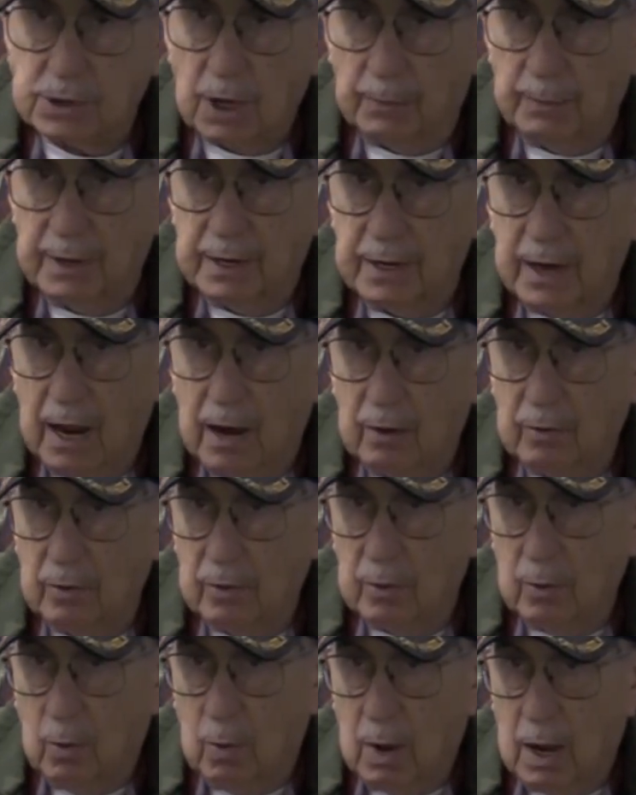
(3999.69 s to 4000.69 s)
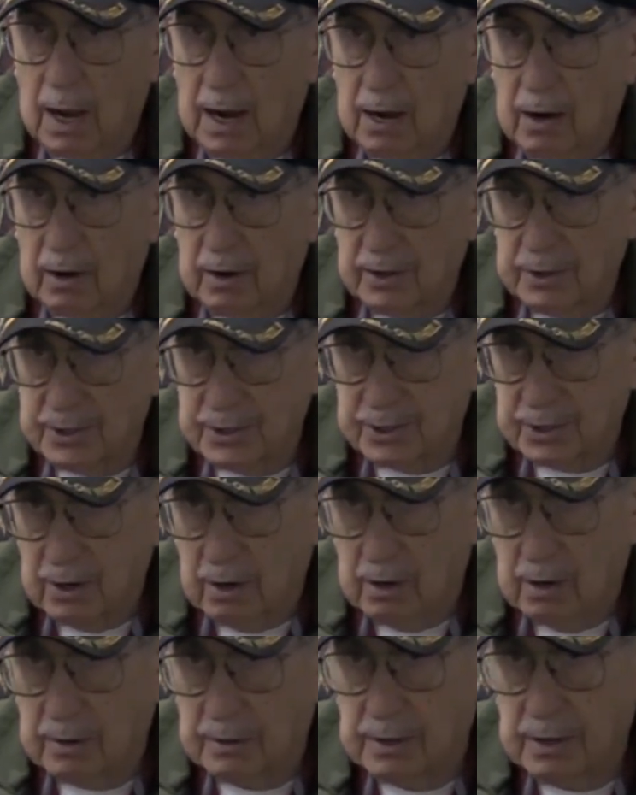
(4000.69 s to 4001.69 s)
to the wire to
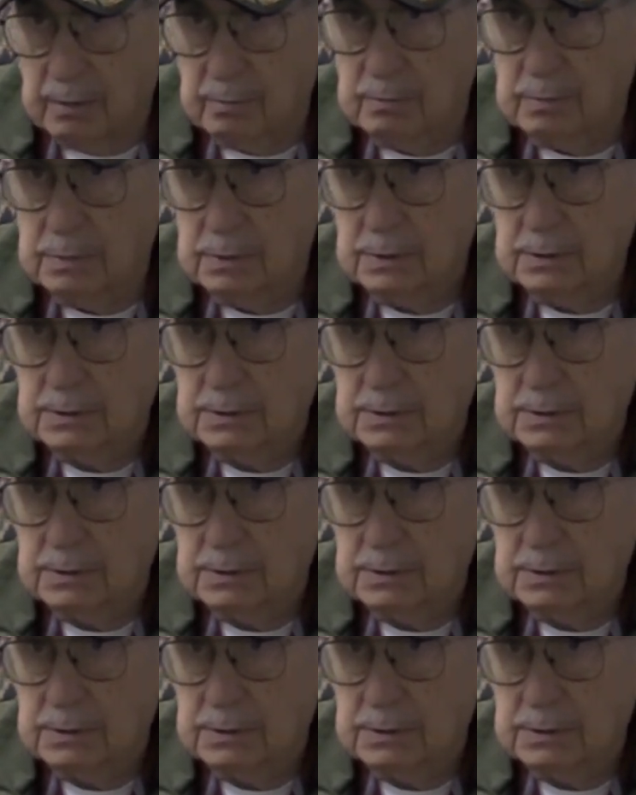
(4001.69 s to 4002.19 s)
start them.